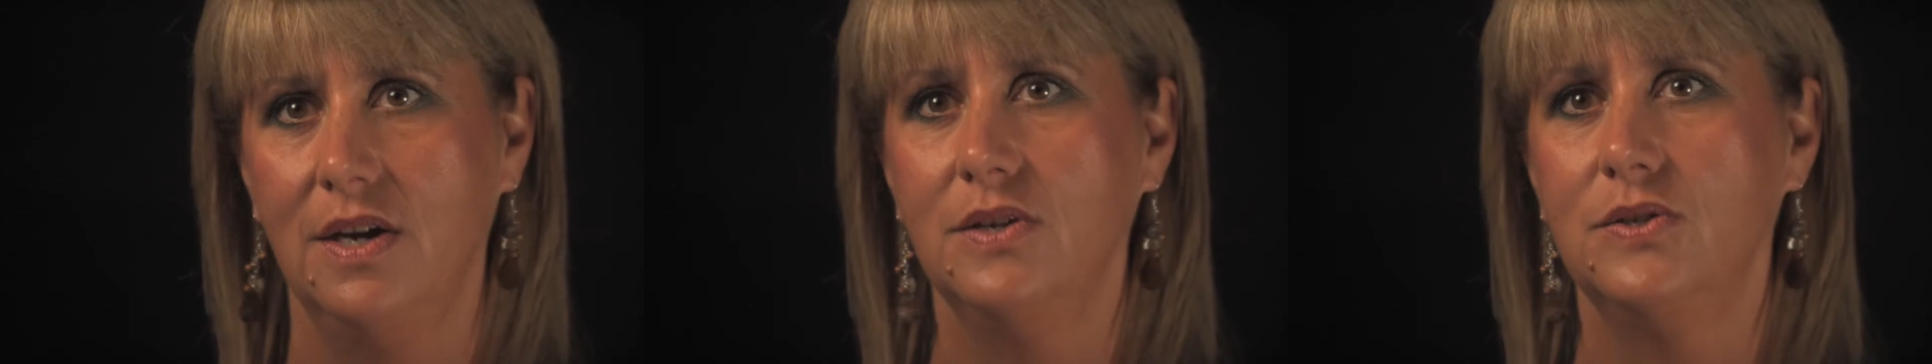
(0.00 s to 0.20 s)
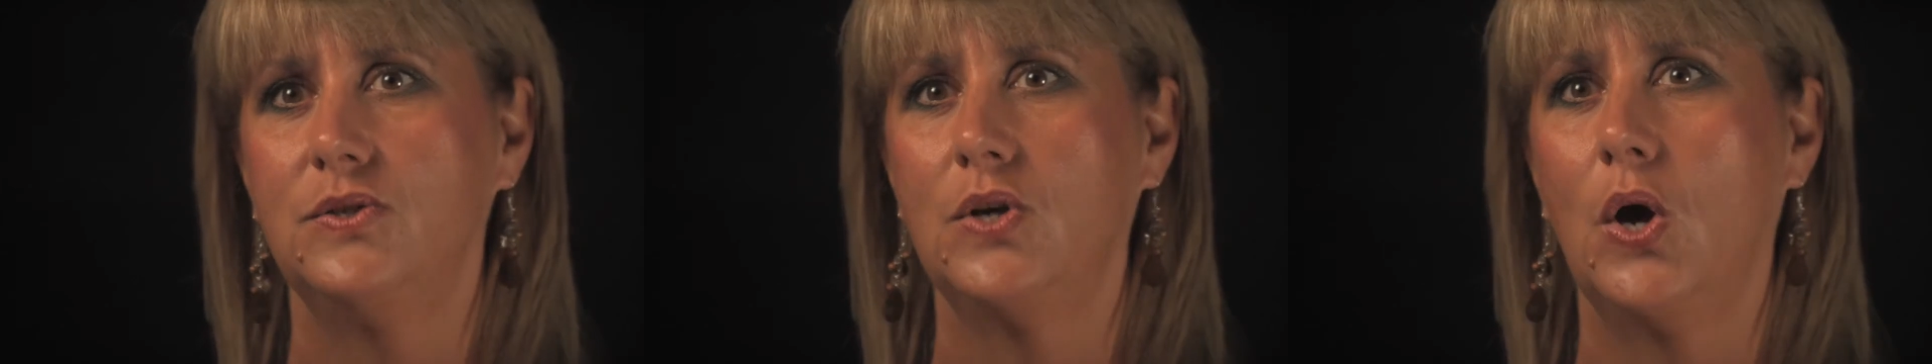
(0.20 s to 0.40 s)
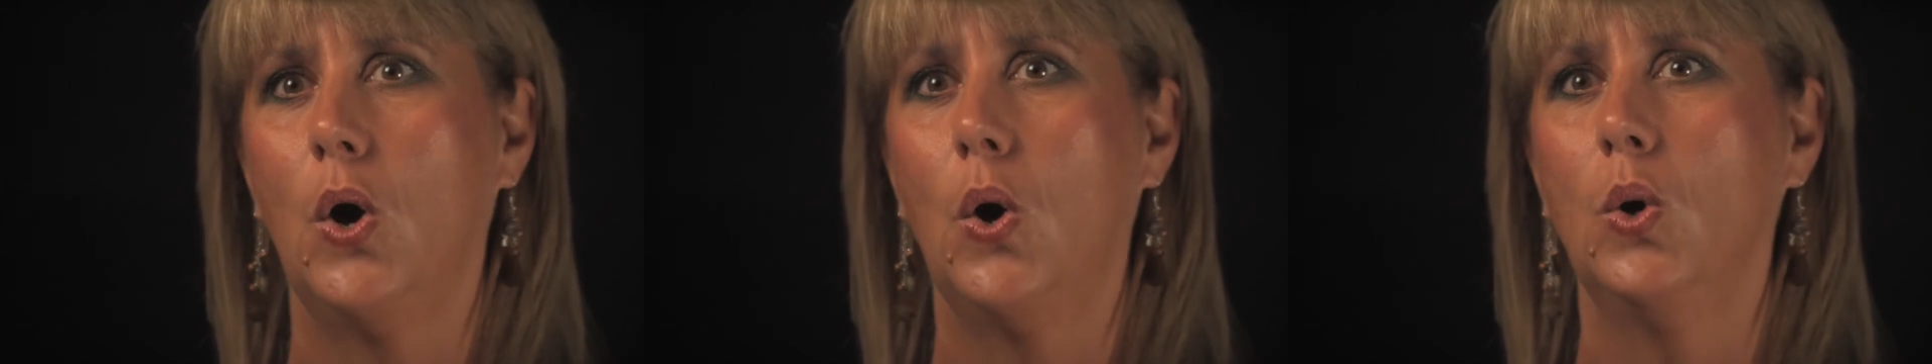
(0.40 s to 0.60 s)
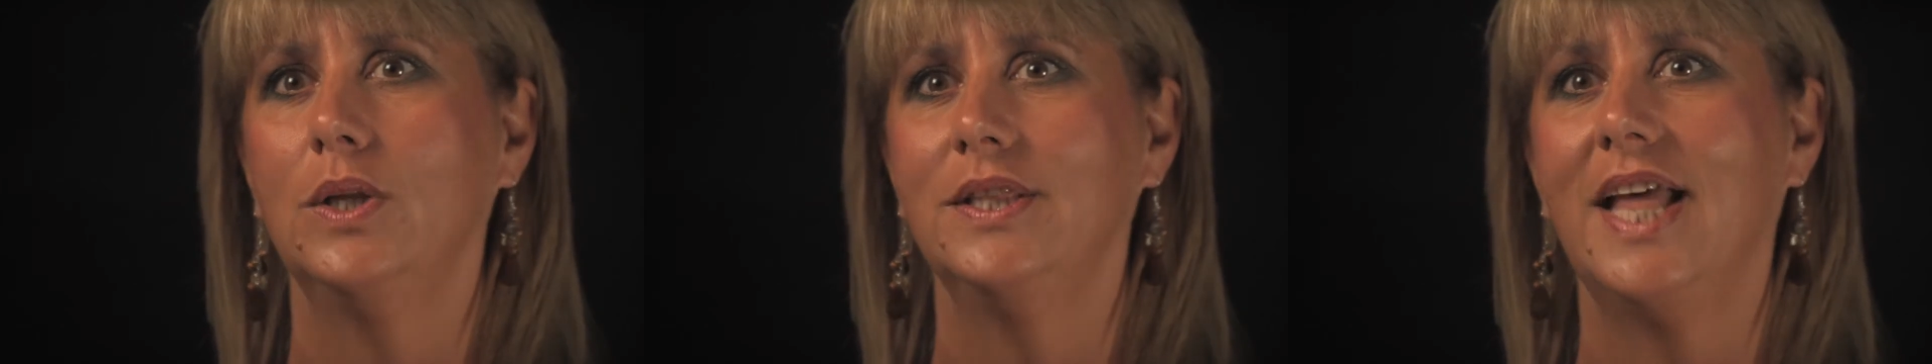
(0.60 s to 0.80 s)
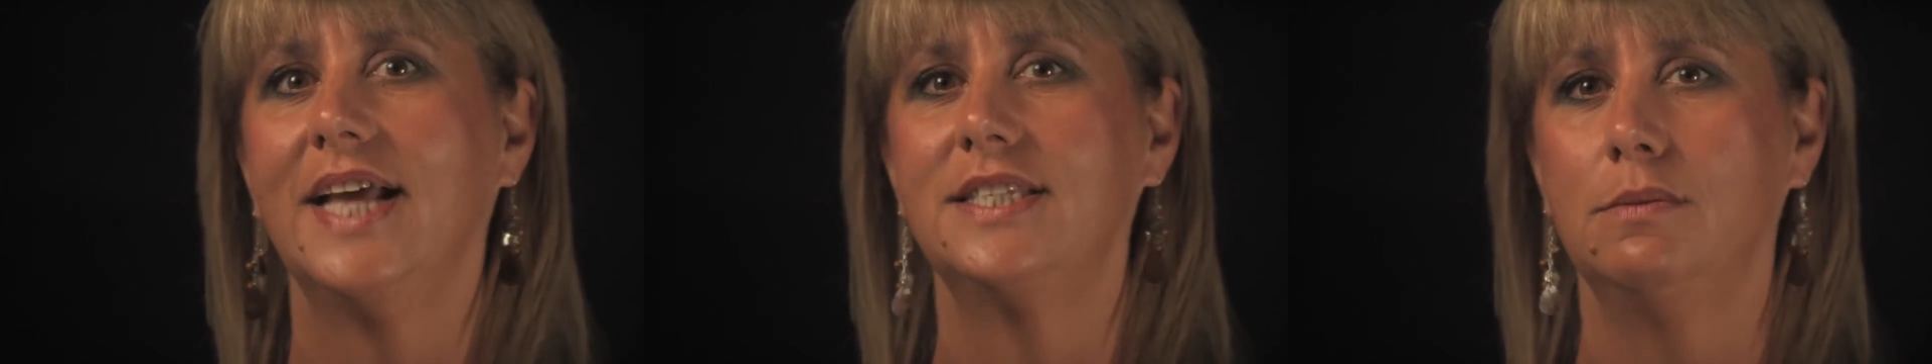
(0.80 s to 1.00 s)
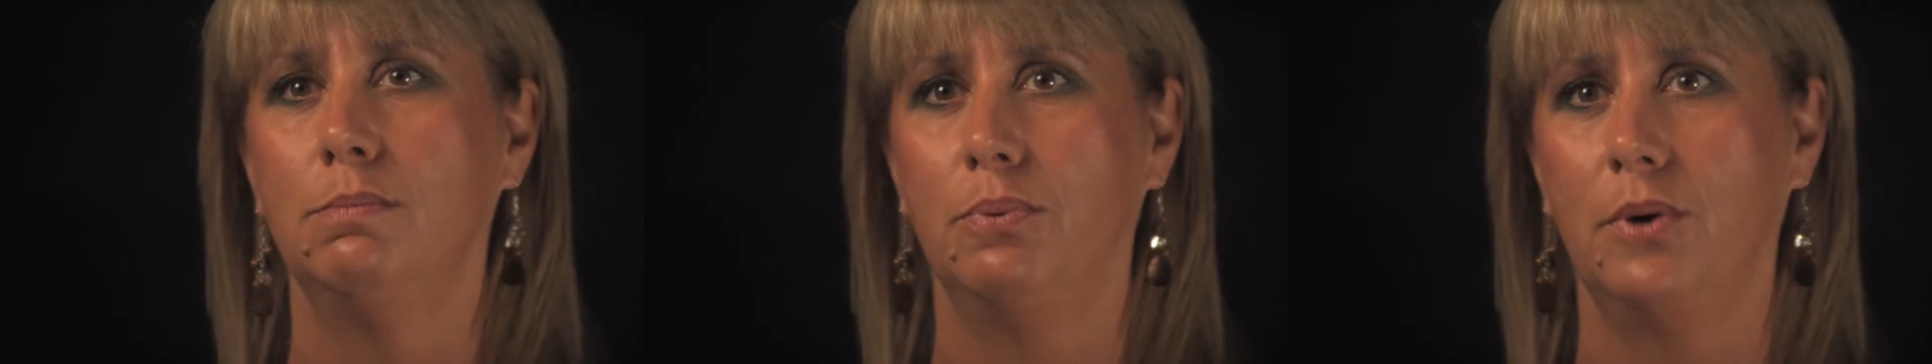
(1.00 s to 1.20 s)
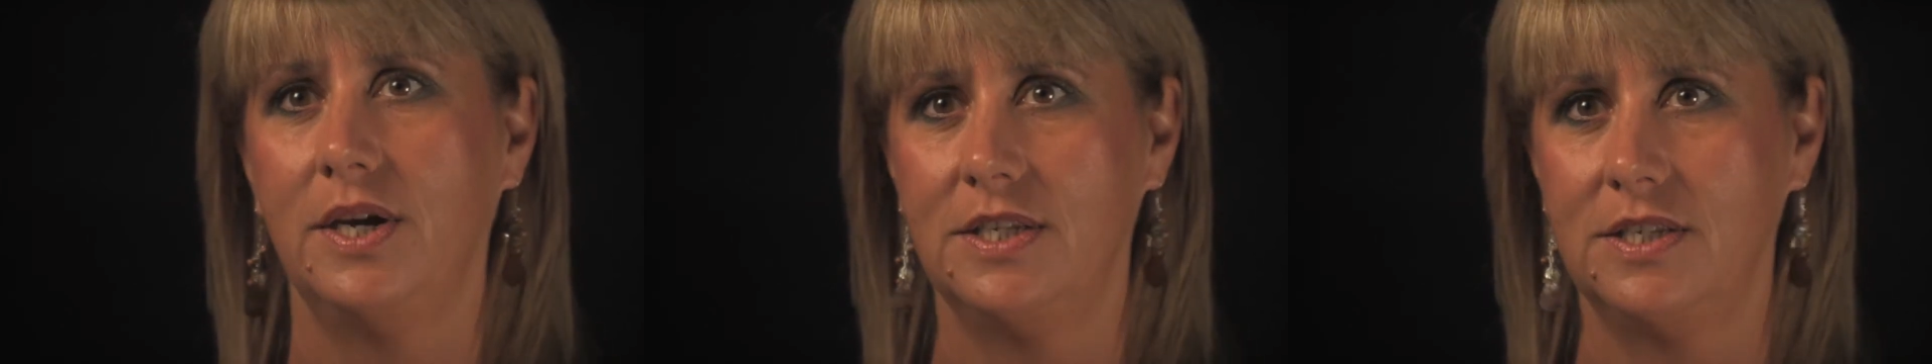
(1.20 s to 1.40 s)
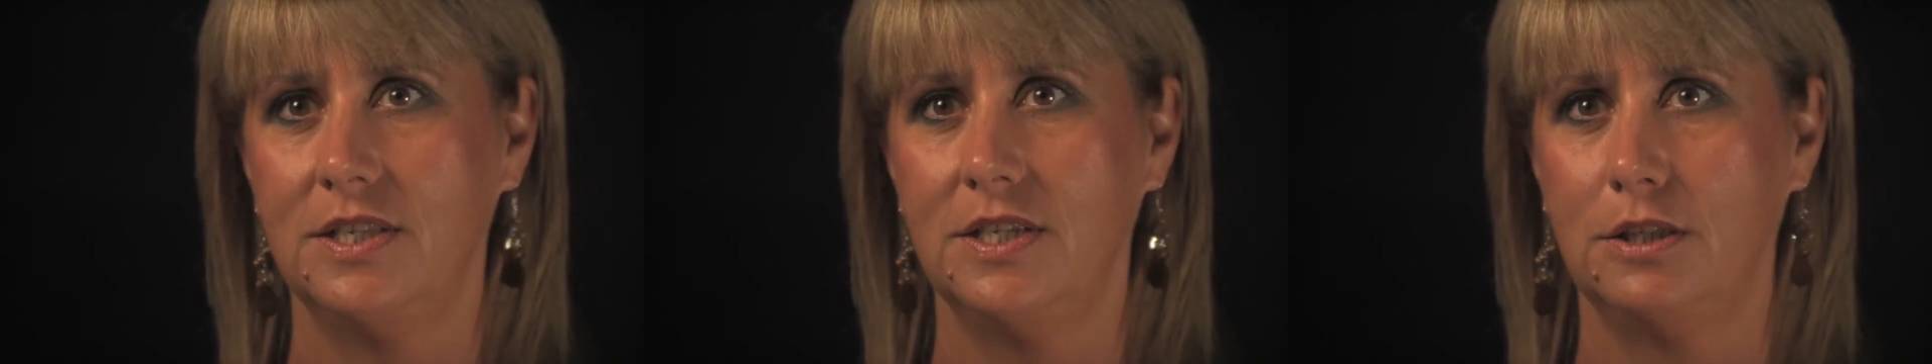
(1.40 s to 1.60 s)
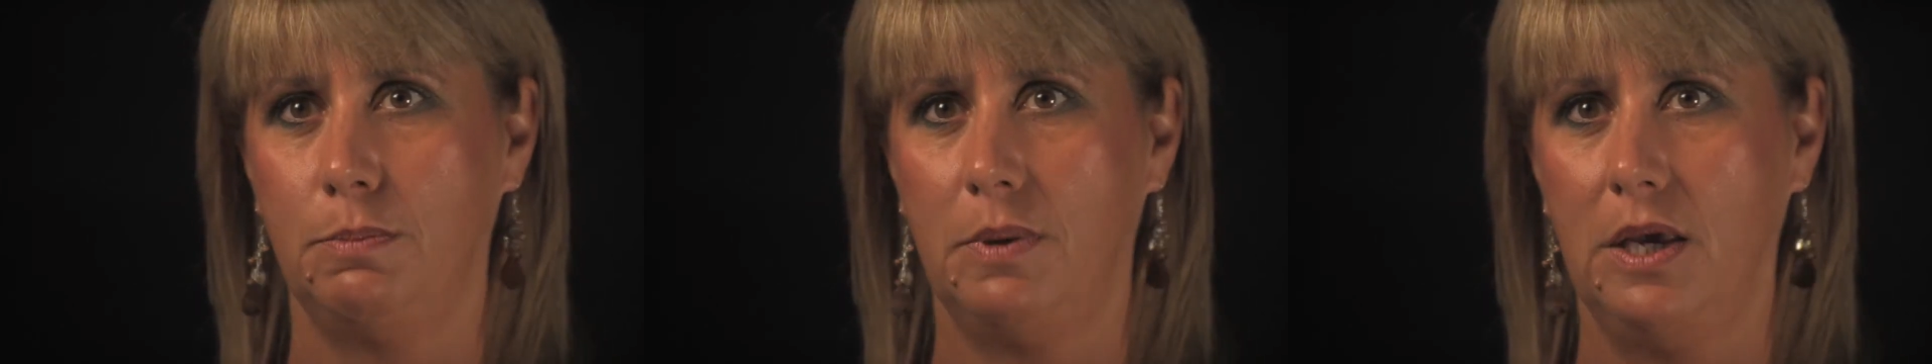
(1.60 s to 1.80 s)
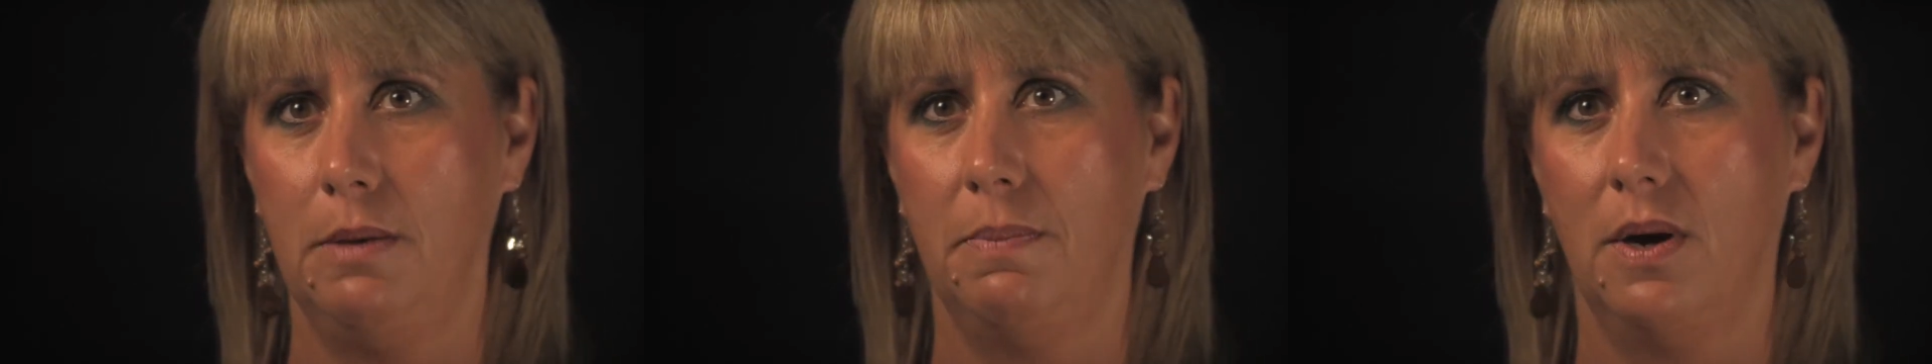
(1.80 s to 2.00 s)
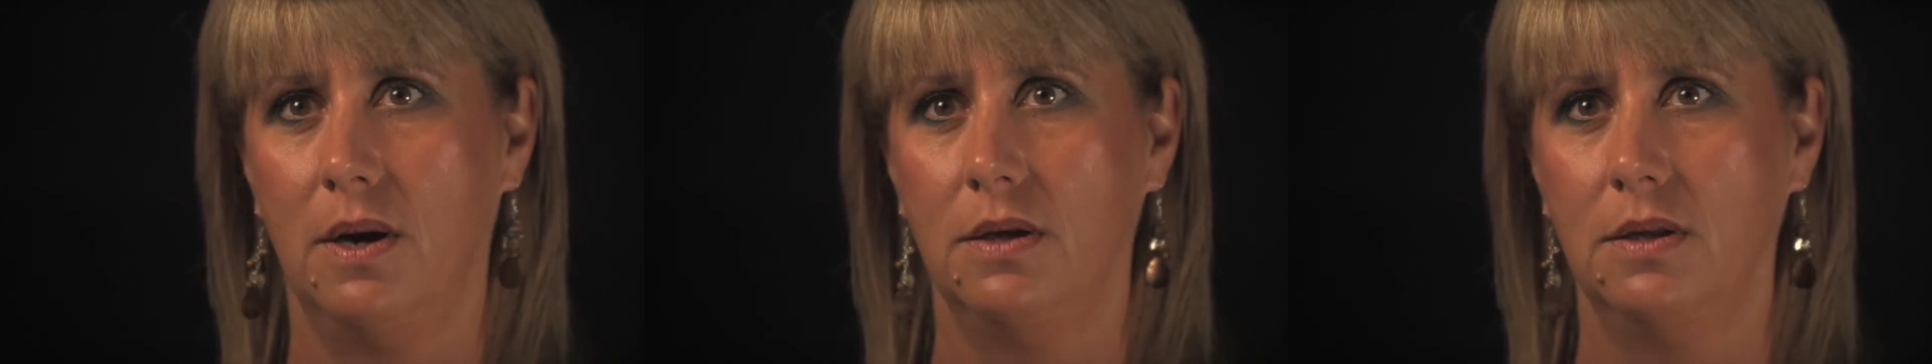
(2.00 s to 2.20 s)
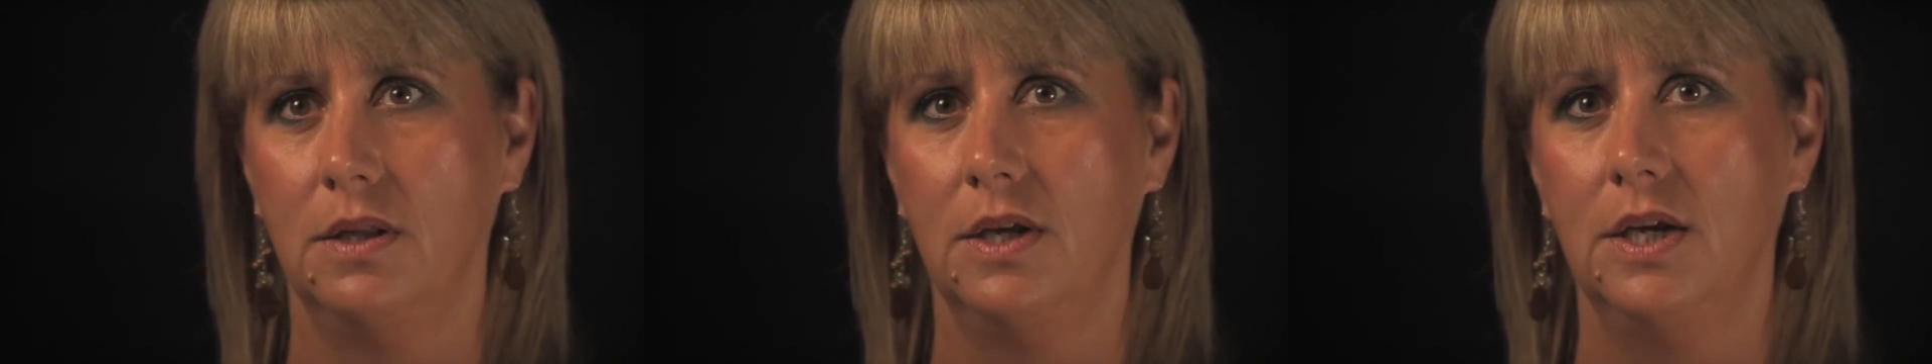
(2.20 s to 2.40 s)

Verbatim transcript: So let's embrace these people.